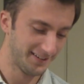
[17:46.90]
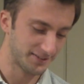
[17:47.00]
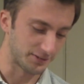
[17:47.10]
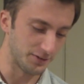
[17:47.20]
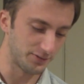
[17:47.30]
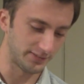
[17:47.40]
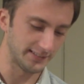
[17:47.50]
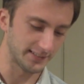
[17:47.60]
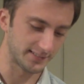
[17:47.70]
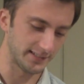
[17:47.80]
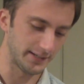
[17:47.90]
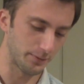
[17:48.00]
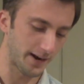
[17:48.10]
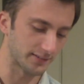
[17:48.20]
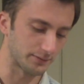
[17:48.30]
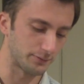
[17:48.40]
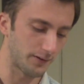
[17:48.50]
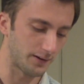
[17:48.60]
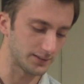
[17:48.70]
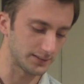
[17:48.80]
So you've seen the city rise and
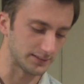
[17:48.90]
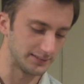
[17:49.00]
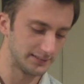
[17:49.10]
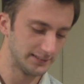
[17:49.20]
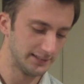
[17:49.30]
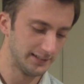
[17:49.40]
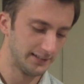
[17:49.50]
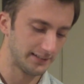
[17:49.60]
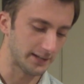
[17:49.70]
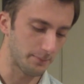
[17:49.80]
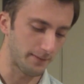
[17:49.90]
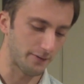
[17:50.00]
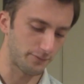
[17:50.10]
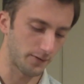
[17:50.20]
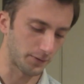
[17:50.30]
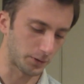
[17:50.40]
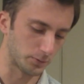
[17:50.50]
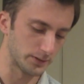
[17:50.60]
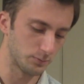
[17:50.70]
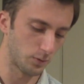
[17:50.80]
fall, huh? Yep, I fought in the
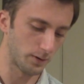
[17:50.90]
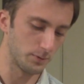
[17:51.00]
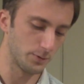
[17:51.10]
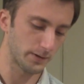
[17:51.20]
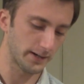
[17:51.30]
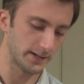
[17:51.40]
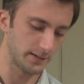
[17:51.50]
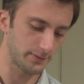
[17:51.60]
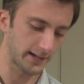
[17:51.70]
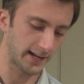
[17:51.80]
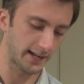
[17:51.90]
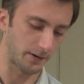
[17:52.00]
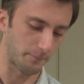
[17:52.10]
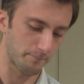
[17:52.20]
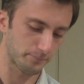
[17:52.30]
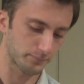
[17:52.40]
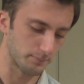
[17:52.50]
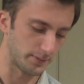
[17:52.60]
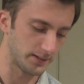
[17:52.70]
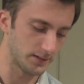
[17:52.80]
Korean War and moved right here after I got out.
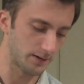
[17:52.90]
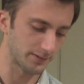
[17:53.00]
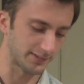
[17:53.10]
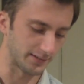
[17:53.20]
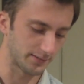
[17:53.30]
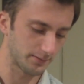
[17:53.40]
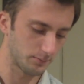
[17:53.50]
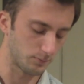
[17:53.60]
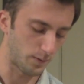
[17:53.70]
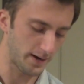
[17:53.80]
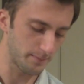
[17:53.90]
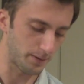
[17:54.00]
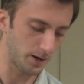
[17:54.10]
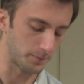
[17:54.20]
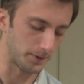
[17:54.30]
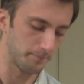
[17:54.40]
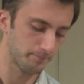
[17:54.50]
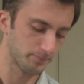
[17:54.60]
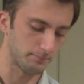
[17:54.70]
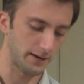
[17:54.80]
Been here ever since. Why a barber?
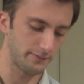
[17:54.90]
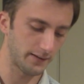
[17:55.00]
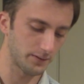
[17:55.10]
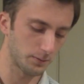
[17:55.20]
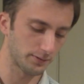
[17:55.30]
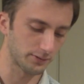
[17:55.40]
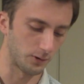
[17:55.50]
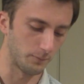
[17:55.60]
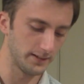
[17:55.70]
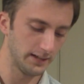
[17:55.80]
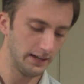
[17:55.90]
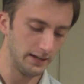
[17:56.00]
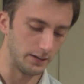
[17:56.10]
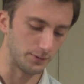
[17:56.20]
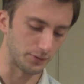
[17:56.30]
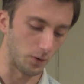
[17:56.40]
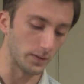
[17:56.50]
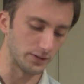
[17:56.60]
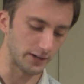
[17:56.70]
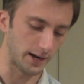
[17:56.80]
My father always told me it was the
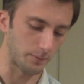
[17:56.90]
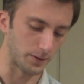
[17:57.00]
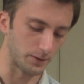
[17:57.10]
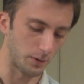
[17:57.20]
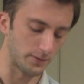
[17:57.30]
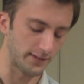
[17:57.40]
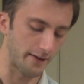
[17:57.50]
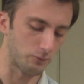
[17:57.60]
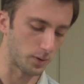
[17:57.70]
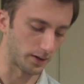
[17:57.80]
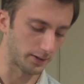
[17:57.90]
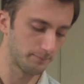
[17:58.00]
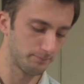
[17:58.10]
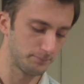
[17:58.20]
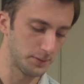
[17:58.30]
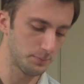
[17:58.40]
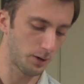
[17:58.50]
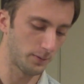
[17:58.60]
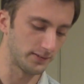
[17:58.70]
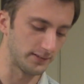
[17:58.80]
only job where you always have work. People
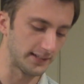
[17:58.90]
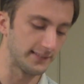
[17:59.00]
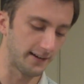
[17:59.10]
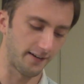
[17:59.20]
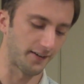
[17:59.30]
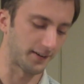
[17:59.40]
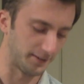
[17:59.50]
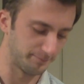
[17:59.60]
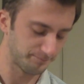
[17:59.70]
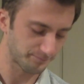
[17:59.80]
always need their haircut.